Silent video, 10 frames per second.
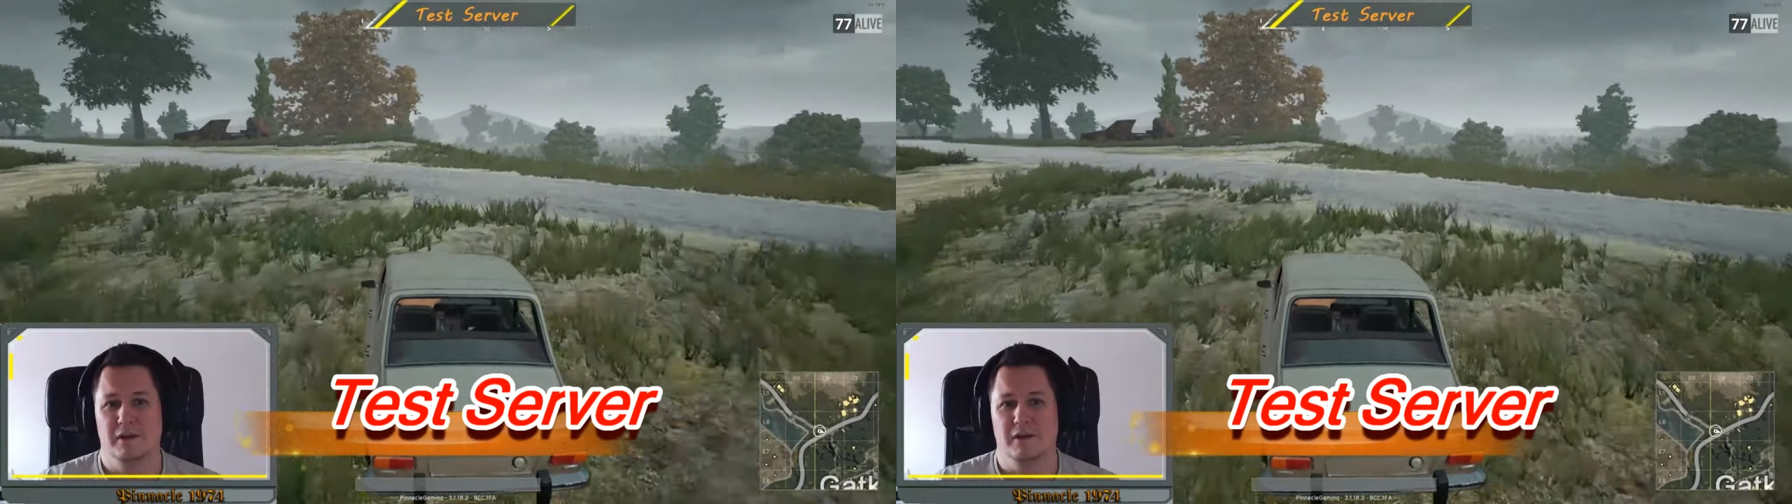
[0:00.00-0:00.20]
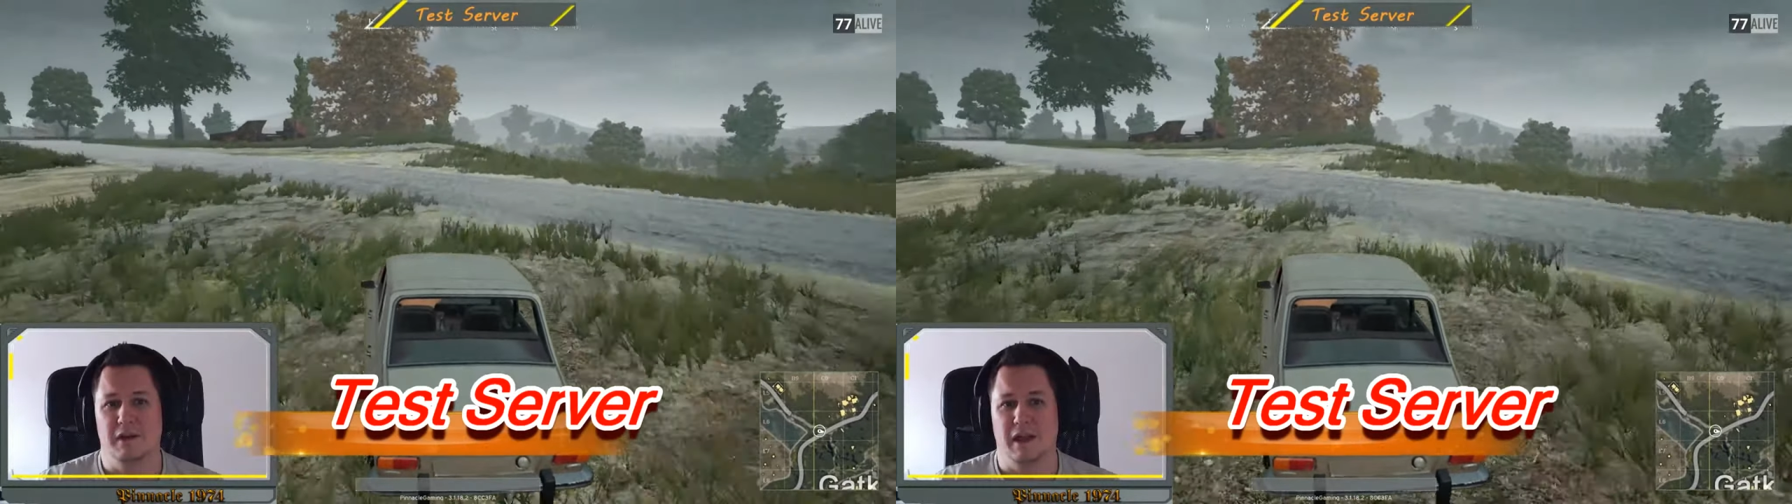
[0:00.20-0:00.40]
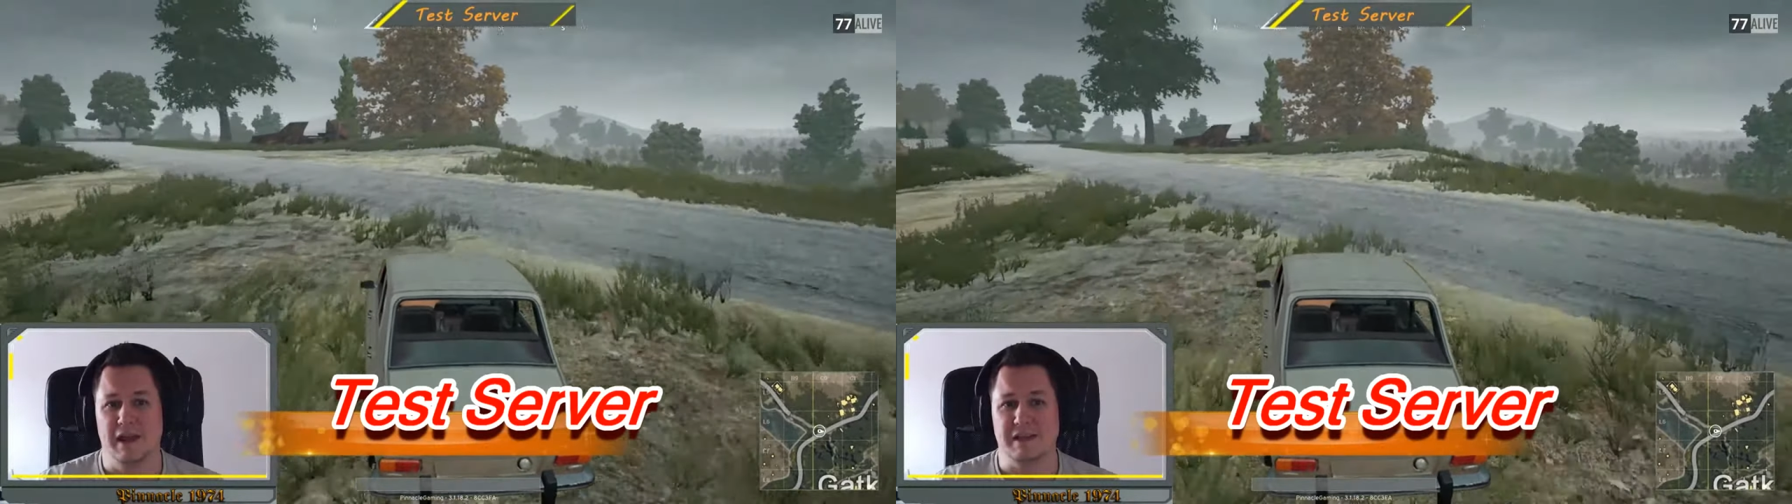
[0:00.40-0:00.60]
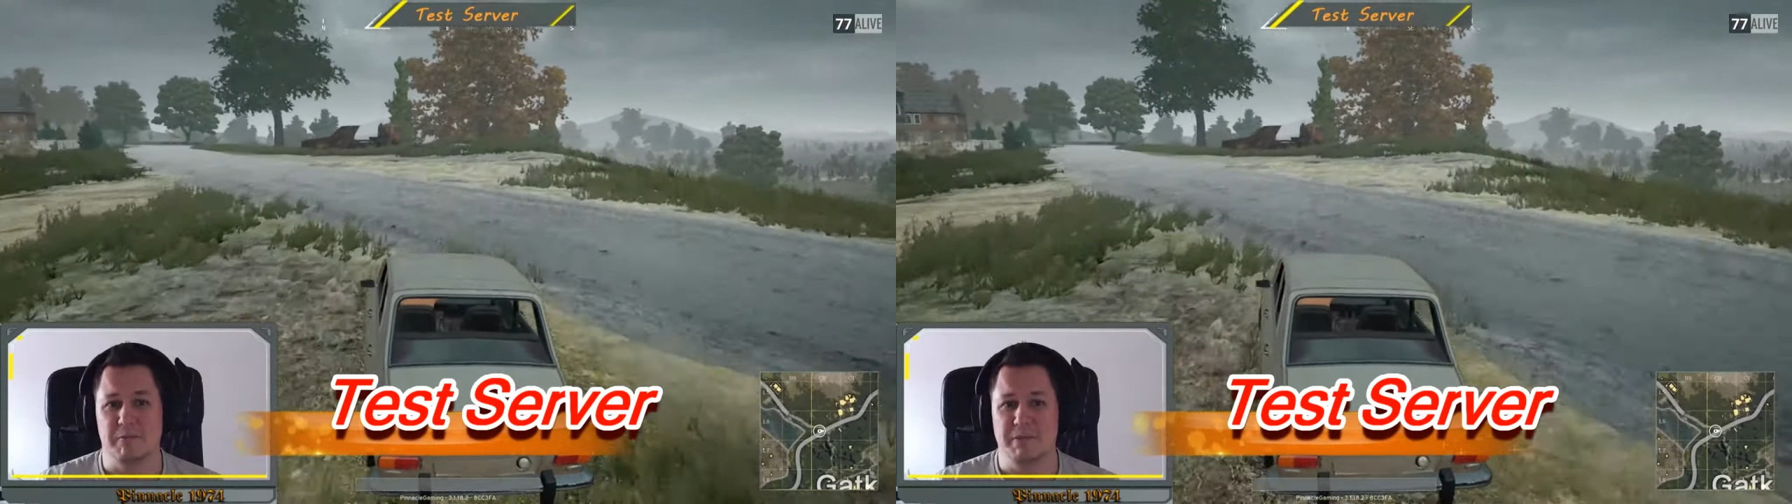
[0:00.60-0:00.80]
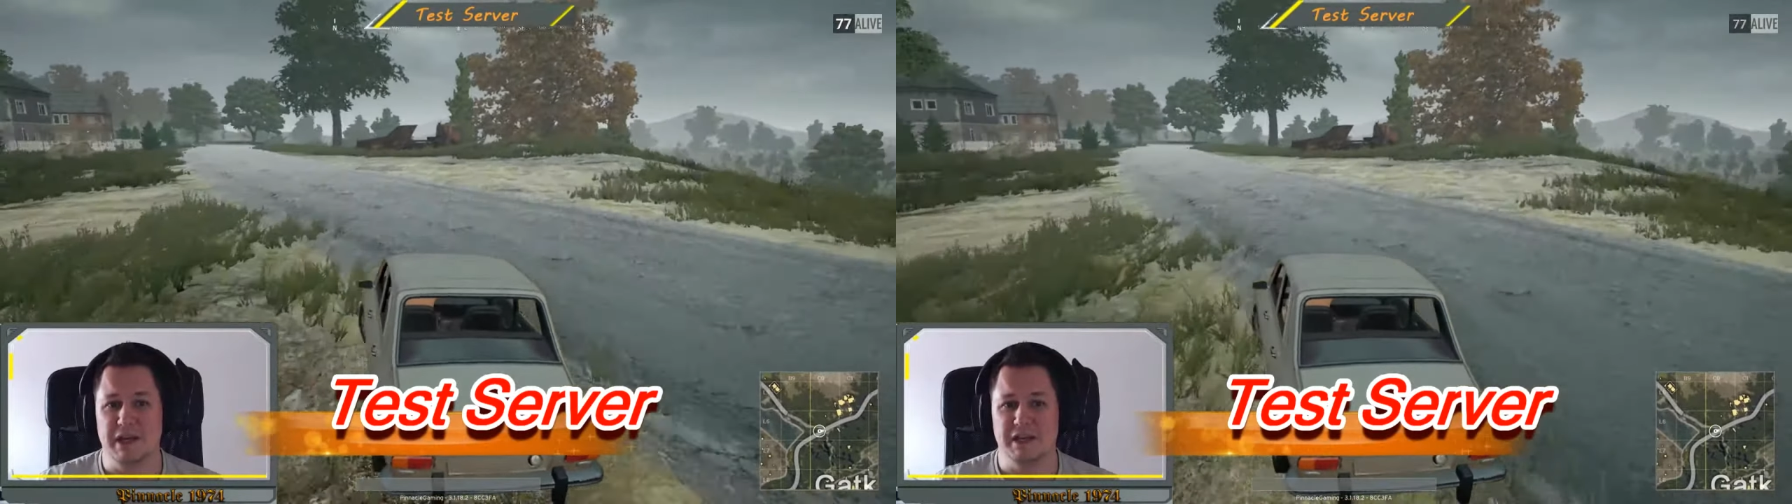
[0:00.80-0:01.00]
Now there's a
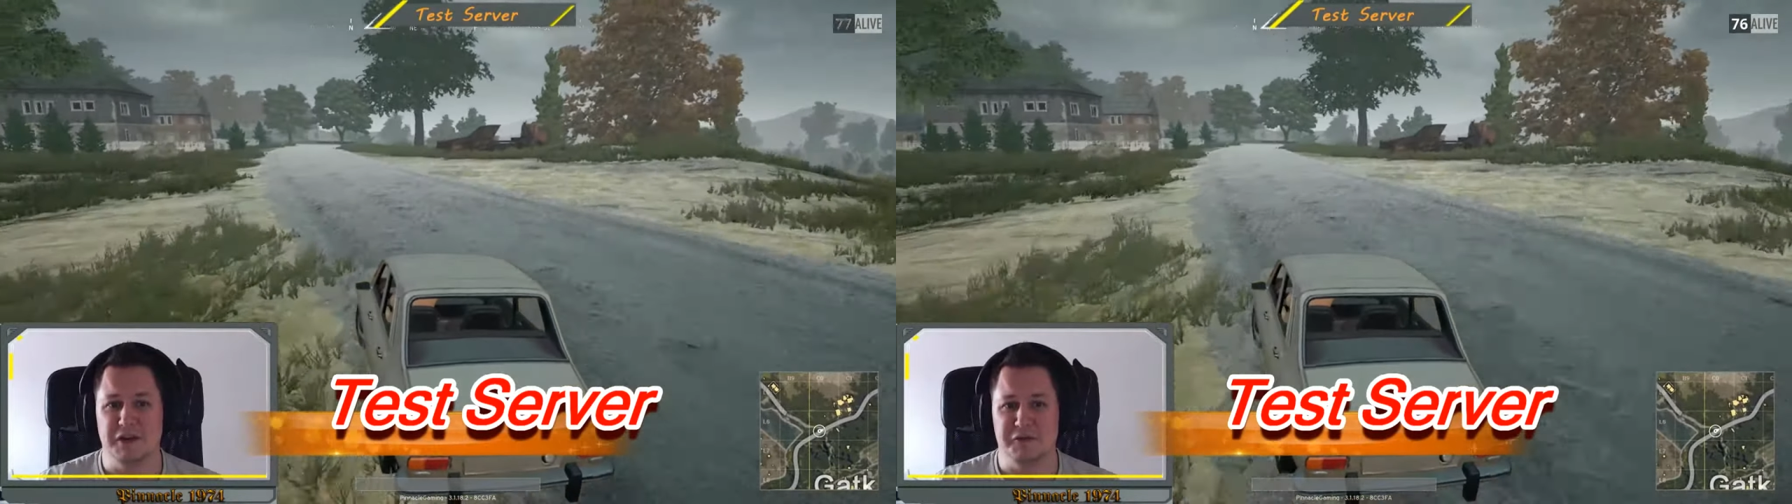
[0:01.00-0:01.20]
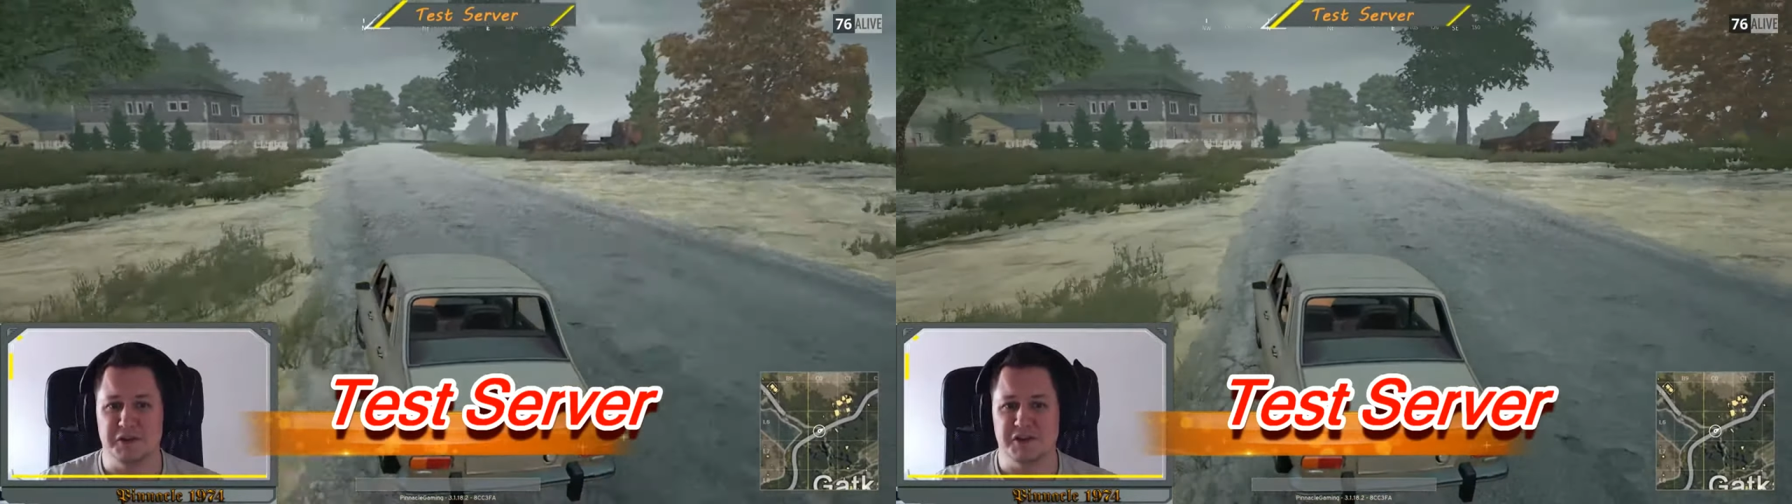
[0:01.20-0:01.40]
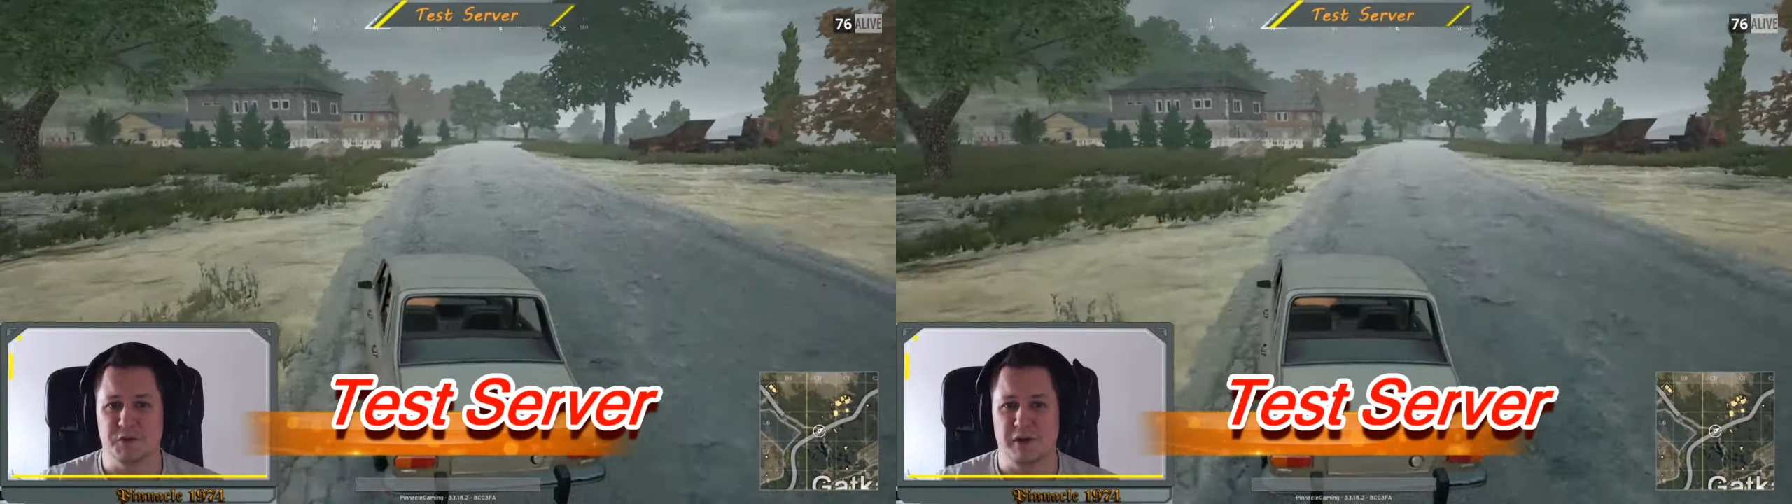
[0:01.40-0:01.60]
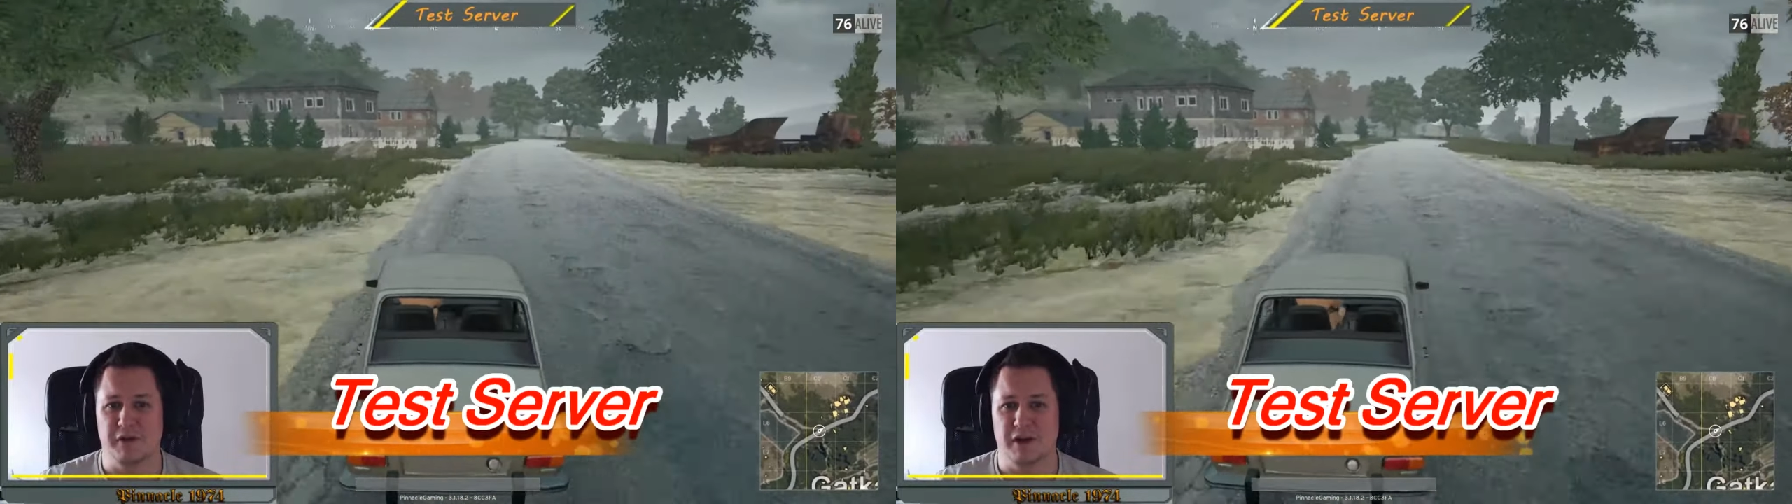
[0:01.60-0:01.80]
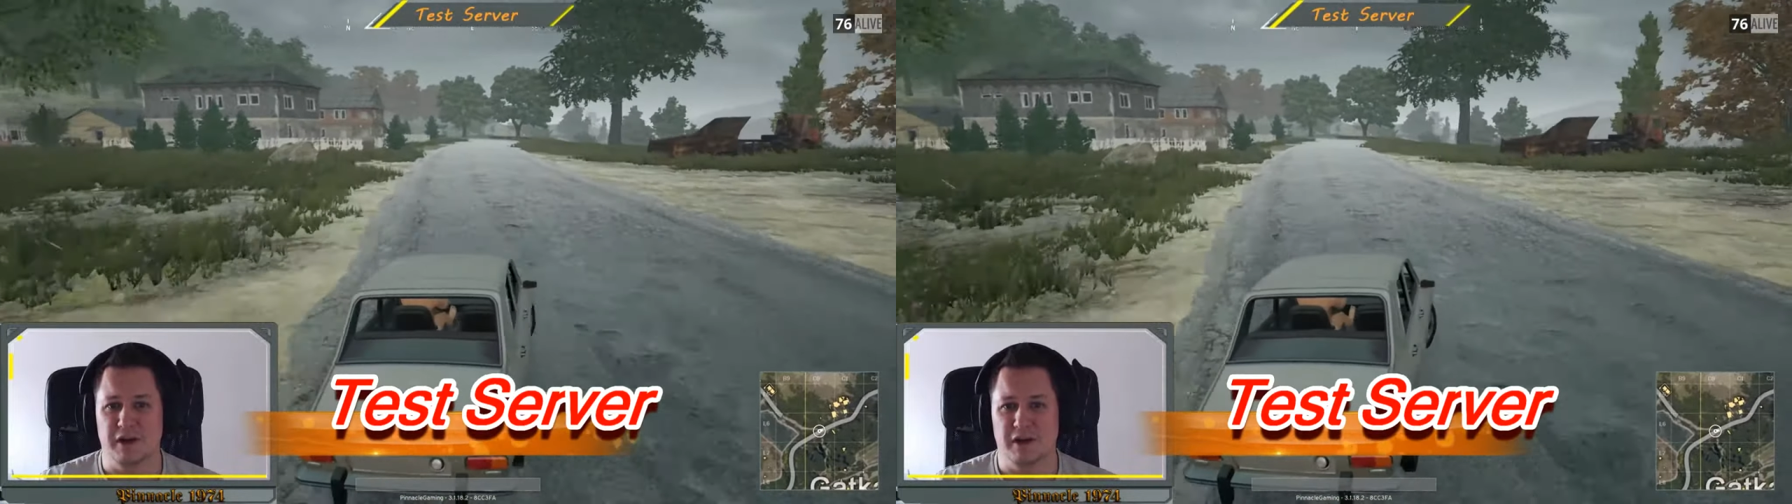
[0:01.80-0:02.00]
big difference with
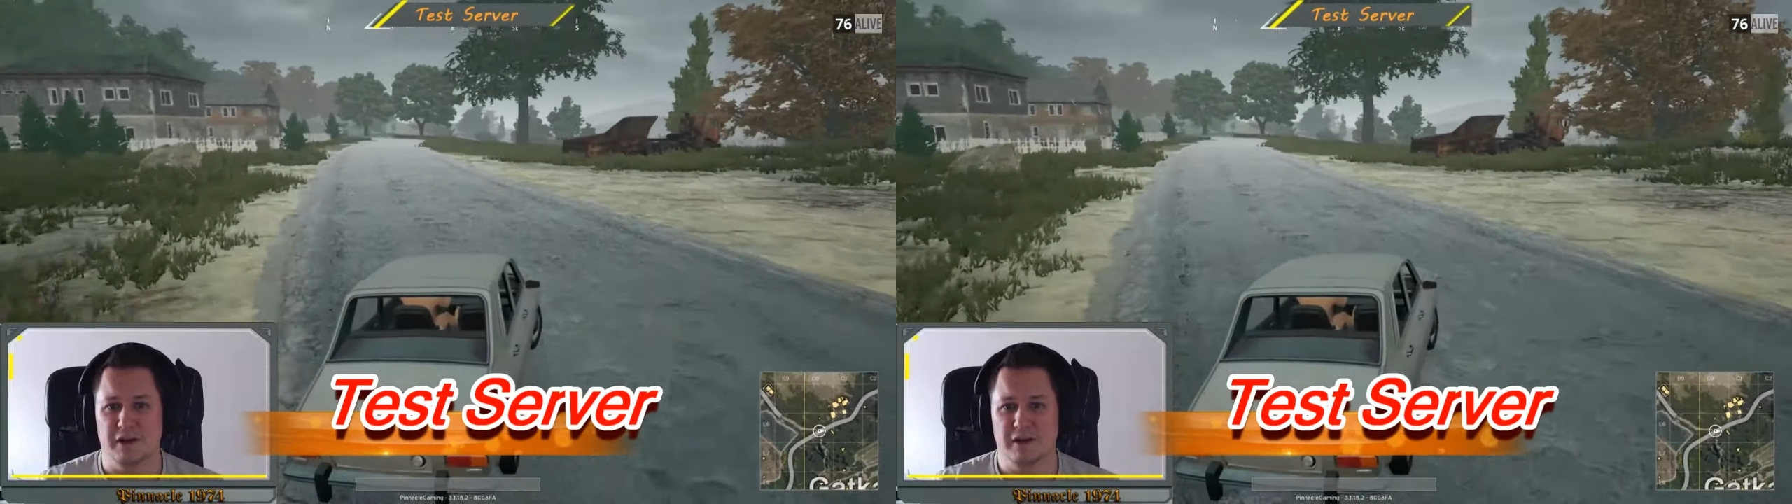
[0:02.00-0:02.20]
the